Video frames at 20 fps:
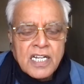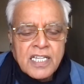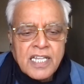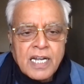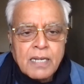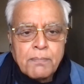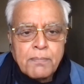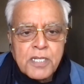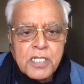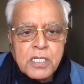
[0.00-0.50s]

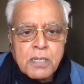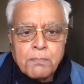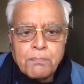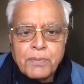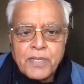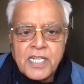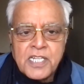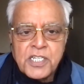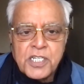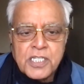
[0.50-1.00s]
that Mr.
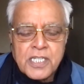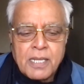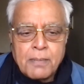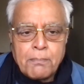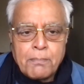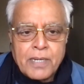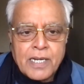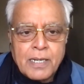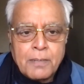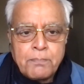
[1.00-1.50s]
P.
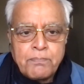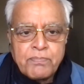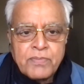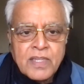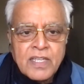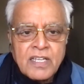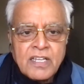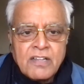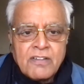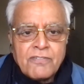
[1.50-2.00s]
Chidambaram
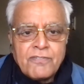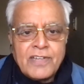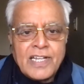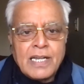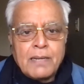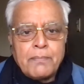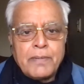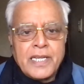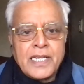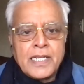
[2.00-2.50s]

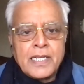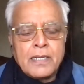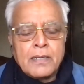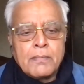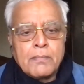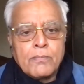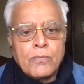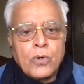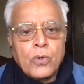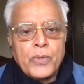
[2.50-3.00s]
will
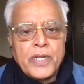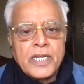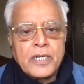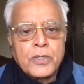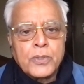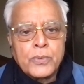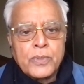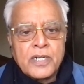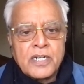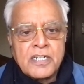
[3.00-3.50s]
be
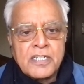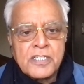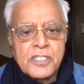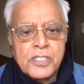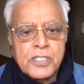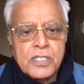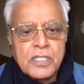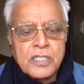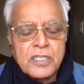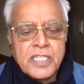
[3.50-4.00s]
moving
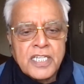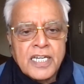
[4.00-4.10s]
towards